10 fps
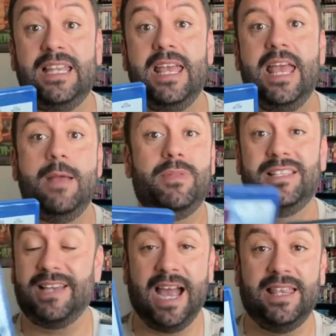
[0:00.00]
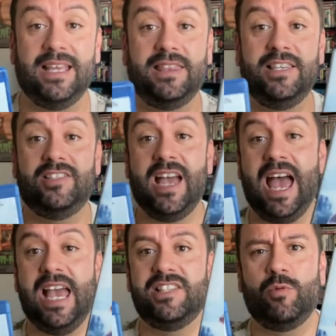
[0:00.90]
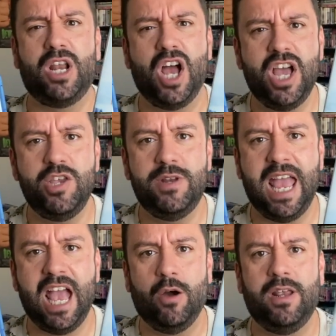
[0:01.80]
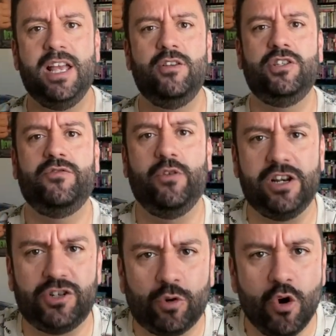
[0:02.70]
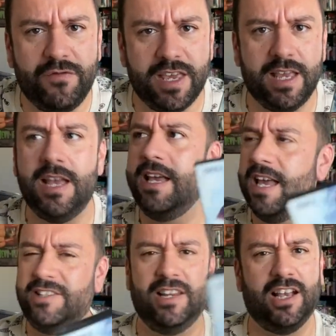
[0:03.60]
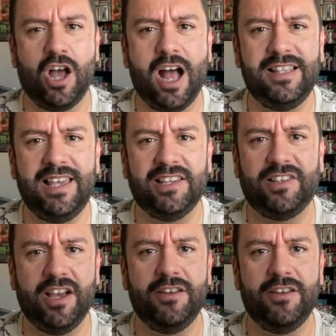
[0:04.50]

And this island, they get these guys that want to hunt you down, and usually for your trophy is in a contest to hunt you